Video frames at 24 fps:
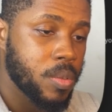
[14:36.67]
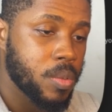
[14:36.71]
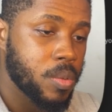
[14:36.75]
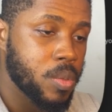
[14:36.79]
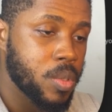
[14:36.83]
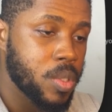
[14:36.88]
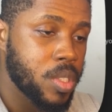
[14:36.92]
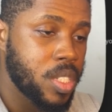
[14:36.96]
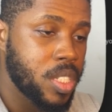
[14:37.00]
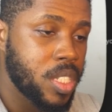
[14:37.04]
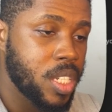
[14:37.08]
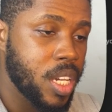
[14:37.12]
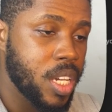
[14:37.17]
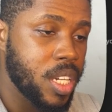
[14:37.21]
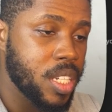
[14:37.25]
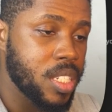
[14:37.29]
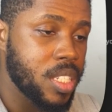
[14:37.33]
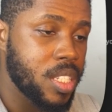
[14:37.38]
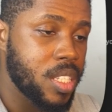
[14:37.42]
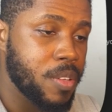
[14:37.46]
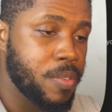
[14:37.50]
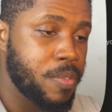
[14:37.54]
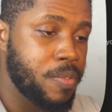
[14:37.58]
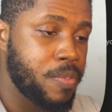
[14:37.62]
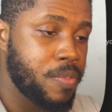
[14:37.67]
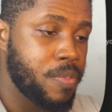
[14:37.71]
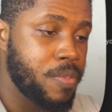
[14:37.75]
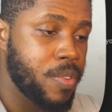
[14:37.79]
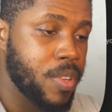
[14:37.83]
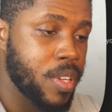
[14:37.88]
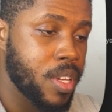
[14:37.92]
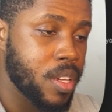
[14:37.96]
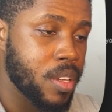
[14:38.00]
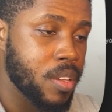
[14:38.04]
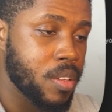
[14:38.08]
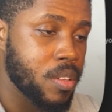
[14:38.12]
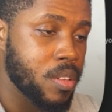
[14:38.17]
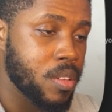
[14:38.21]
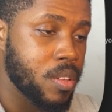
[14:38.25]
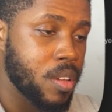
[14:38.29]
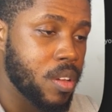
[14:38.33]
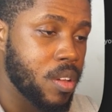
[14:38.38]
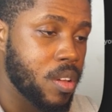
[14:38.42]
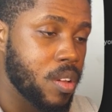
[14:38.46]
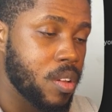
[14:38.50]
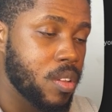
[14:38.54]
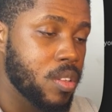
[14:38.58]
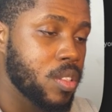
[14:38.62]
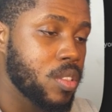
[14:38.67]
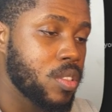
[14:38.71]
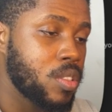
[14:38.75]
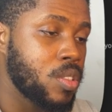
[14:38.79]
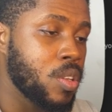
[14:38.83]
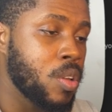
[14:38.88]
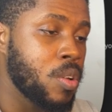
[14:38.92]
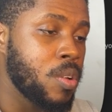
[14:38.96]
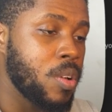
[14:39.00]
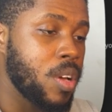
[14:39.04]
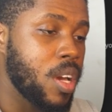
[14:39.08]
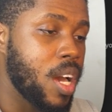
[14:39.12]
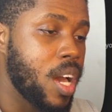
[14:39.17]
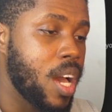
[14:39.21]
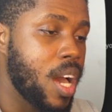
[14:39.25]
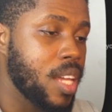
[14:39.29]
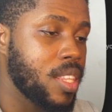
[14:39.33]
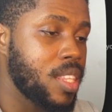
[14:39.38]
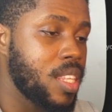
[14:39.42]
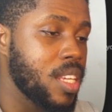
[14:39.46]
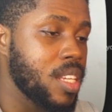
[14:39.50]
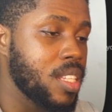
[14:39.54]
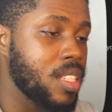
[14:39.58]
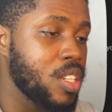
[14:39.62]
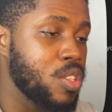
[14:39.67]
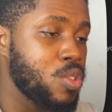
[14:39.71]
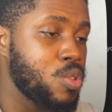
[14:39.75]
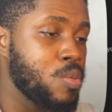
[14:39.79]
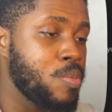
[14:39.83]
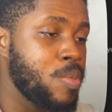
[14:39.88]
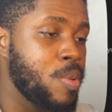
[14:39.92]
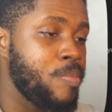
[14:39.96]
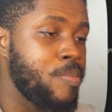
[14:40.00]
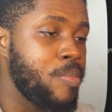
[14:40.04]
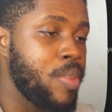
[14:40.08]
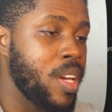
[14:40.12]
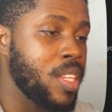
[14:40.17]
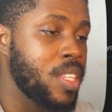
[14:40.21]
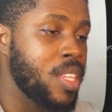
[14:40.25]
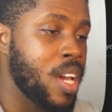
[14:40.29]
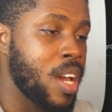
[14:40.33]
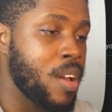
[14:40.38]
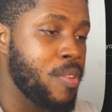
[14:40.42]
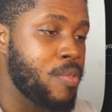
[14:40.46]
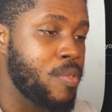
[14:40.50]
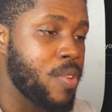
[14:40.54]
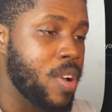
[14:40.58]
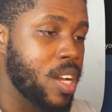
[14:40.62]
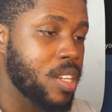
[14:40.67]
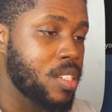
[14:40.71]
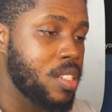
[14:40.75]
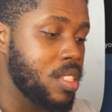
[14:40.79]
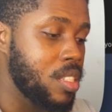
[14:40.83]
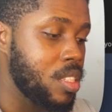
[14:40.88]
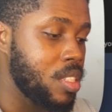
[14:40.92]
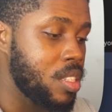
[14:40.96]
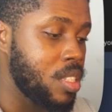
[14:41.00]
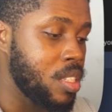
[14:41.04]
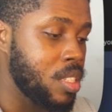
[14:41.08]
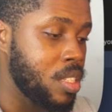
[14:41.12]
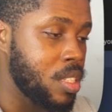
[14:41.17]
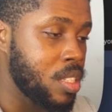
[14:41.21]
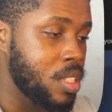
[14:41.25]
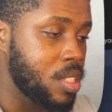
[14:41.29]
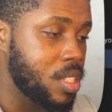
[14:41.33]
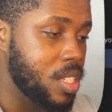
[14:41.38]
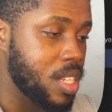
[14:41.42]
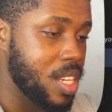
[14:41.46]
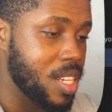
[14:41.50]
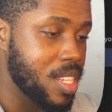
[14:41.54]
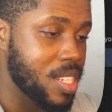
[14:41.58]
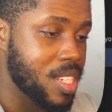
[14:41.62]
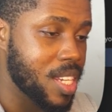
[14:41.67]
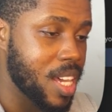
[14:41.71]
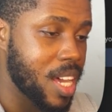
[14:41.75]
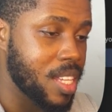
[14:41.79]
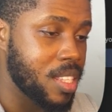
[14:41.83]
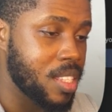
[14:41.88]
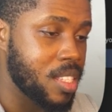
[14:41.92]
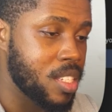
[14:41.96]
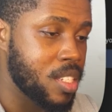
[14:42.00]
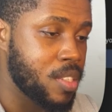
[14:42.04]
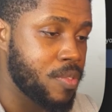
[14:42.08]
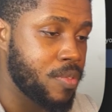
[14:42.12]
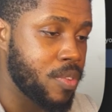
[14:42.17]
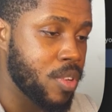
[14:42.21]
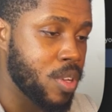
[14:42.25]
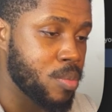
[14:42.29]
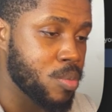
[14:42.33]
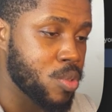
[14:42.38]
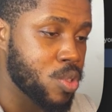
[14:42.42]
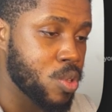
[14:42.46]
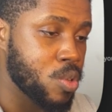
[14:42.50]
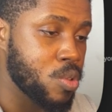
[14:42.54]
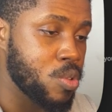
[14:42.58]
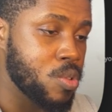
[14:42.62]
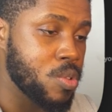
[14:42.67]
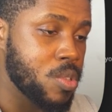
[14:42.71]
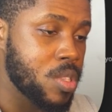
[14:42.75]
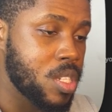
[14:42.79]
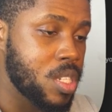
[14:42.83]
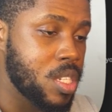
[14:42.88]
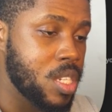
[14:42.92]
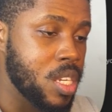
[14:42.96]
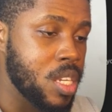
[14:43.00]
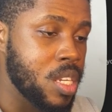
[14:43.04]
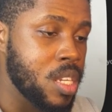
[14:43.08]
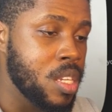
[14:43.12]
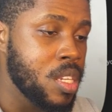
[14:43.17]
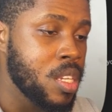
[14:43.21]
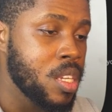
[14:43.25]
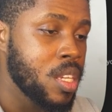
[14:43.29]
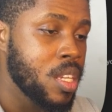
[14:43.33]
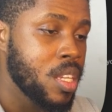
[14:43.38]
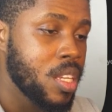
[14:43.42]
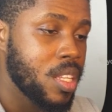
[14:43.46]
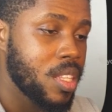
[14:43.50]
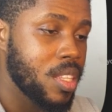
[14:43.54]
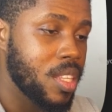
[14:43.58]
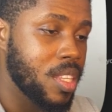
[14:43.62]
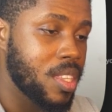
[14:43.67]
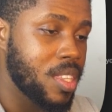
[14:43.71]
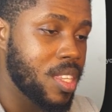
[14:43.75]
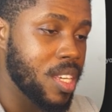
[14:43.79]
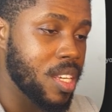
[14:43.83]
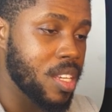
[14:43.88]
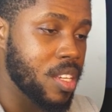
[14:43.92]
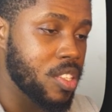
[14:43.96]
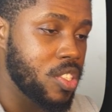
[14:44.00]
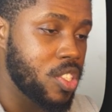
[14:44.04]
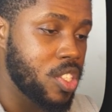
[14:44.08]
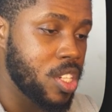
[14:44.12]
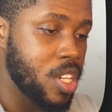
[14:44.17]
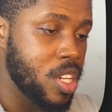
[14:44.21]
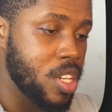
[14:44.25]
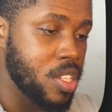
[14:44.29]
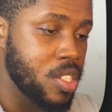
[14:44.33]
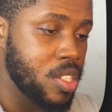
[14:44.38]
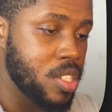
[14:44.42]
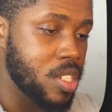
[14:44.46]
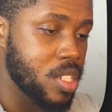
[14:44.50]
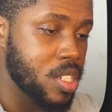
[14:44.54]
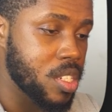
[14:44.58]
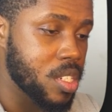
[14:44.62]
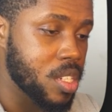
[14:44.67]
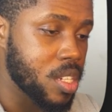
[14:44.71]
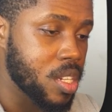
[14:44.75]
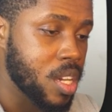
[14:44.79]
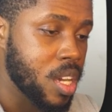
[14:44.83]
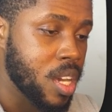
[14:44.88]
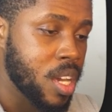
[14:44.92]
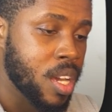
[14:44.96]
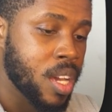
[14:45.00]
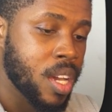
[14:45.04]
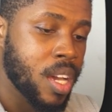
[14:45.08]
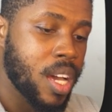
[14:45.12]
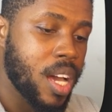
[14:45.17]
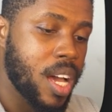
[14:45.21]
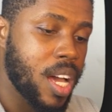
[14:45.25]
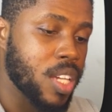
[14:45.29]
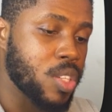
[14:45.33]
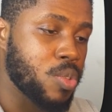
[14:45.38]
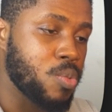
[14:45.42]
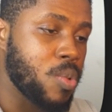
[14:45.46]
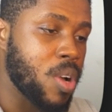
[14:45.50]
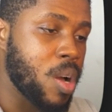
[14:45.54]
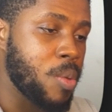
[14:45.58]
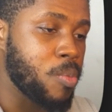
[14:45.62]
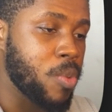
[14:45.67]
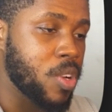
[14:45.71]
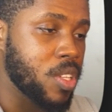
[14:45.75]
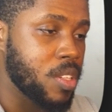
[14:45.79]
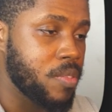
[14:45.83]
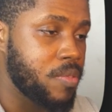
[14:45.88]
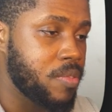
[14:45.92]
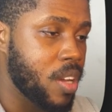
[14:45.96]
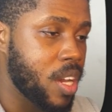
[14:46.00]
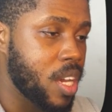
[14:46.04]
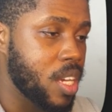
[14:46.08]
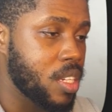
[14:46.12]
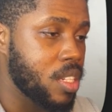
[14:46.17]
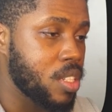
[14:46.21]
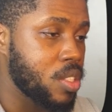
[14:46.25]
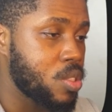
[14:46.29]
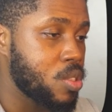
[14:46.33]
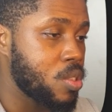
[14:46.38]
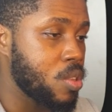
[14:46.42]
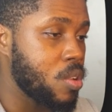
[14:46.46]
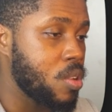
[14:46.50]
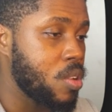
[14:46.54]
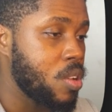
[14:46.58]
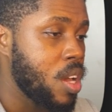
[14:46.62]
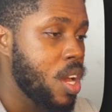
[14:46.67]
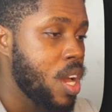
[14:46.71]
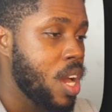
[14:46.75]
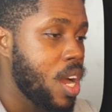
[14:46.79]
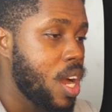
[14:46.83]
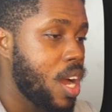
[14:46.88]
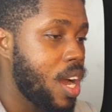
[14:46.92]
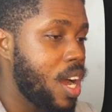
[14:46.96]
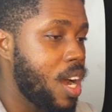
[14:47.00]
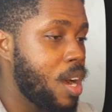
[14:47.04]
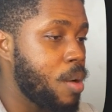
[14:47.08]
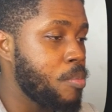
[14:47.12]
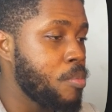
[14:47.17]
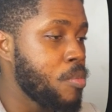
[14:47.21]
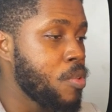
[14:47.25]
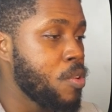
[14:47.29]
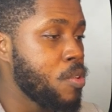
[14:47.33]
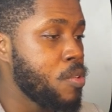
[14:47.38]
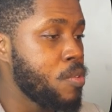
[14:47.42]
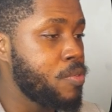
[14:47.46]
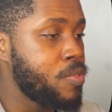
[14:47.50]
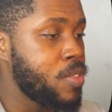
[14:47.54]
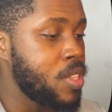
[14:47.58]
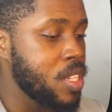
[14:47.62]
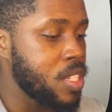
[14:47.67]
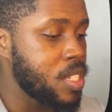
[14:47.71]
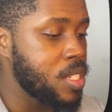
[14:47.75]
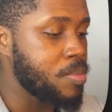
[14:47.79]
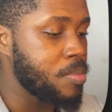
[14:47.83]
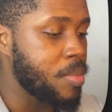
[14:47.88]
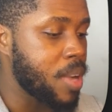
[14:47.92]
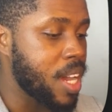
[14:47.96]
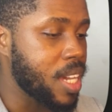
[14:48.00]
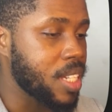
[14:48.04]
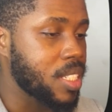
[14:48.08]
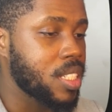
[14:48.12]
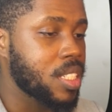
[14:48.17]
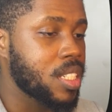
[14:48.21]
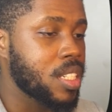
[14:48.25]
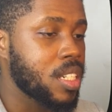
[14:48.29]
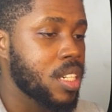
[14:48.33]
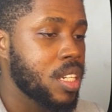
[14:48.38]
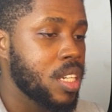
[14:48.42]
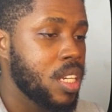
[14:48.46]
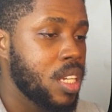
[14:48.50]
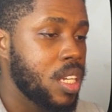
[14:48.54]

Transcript: will change the fill so I think this would be better if we actually did it inside this frame. So you see the thing changing as we're modifying it. So I'll move this mask